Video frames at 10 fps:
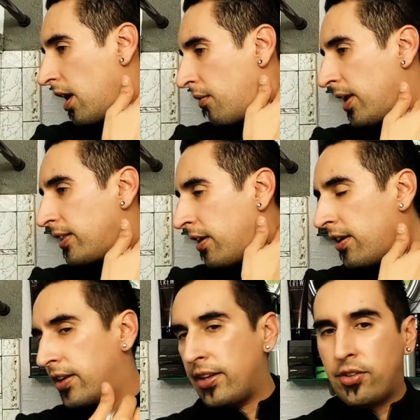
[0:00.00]
and right there
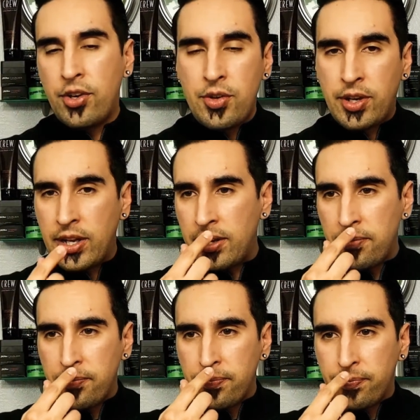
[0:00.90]
and that's all you
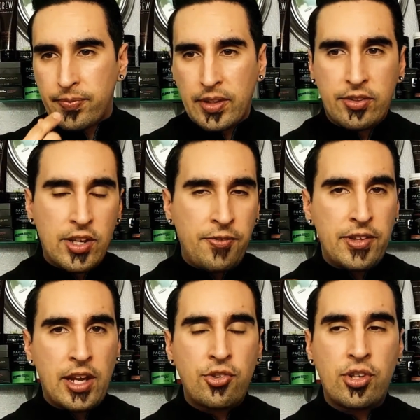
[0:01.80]
need this stuff
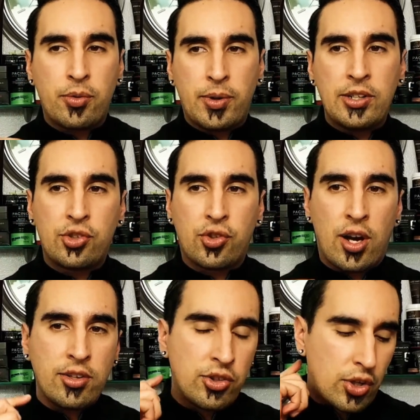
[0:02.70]
is actually really
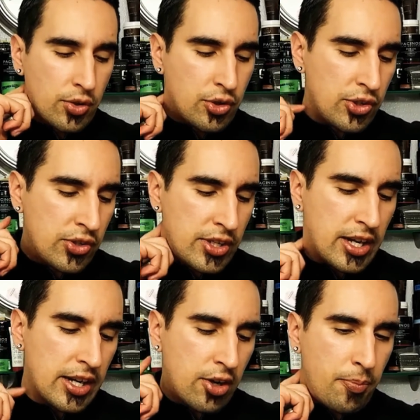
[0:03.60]
strong so you just
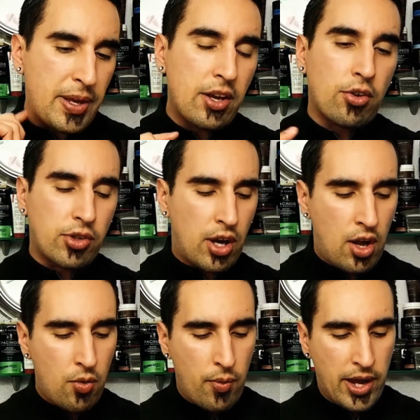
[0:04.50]
need a little bit goes a
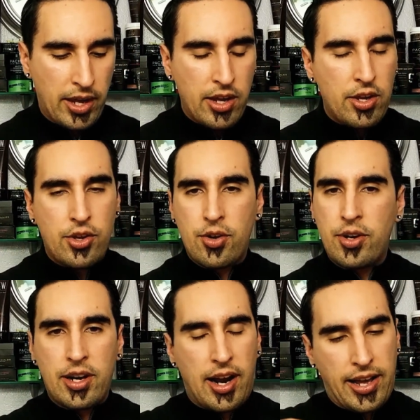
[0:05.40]
long way you
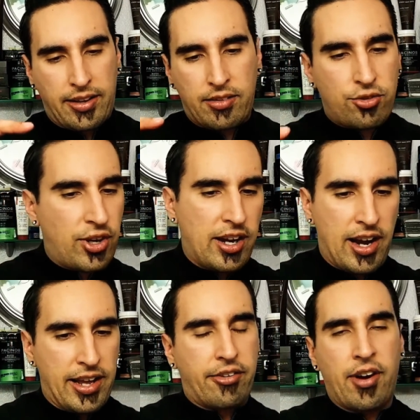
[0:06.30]
need to like try to
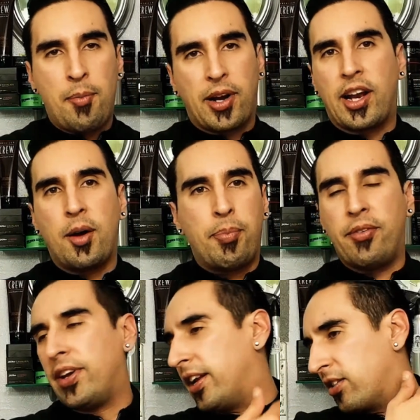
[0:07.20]
like grab a clump
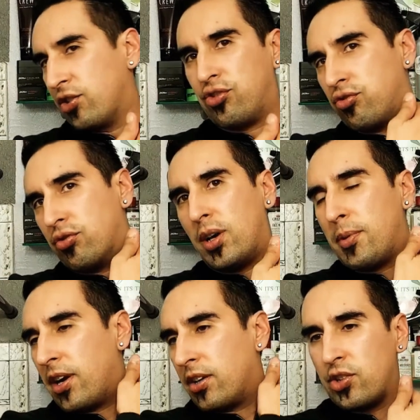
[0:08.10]
of it and just
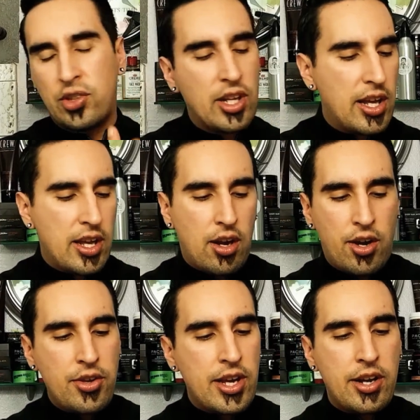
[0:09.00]
rub it on just
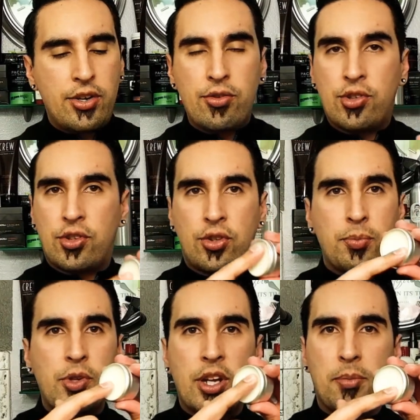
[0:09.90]
all you gotta do is just
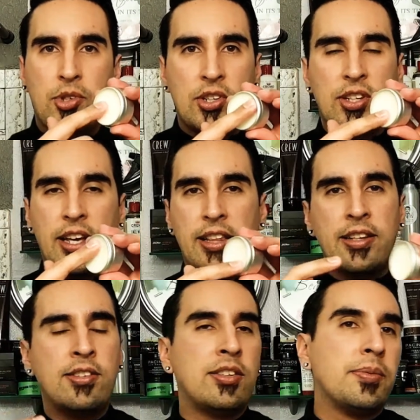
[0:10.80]
smooth it up just like
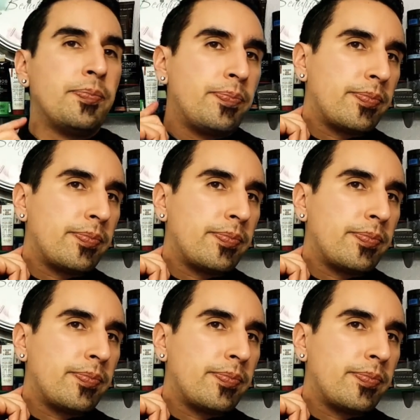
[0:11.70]
this